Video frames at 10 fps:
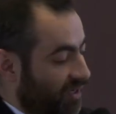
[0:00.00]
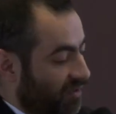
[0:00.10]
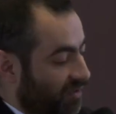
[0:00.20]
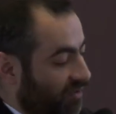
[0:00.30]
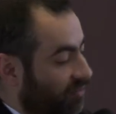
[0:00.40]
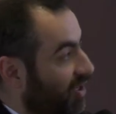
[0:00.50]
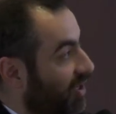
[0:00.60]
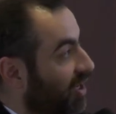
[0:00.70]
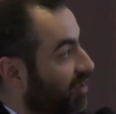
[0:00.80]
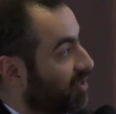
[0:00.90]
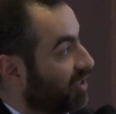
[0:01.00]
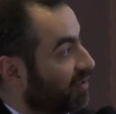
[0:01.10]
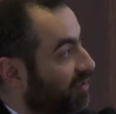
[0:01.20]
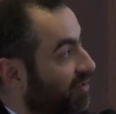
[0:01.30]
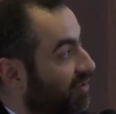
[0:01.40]
I
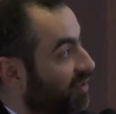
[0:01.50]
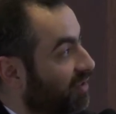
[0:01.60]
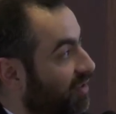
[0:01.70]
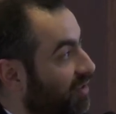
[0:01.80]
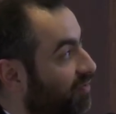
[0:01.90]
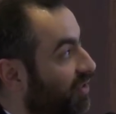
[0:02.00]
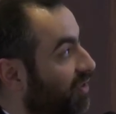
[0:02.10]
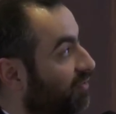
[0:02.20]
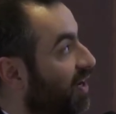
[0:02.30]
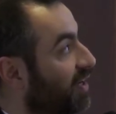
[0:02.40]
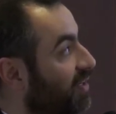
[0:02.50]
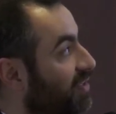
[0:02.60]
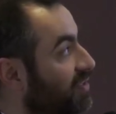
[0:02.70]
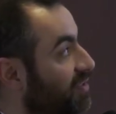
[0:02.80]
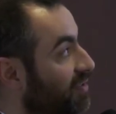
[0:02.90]
mean the different wideness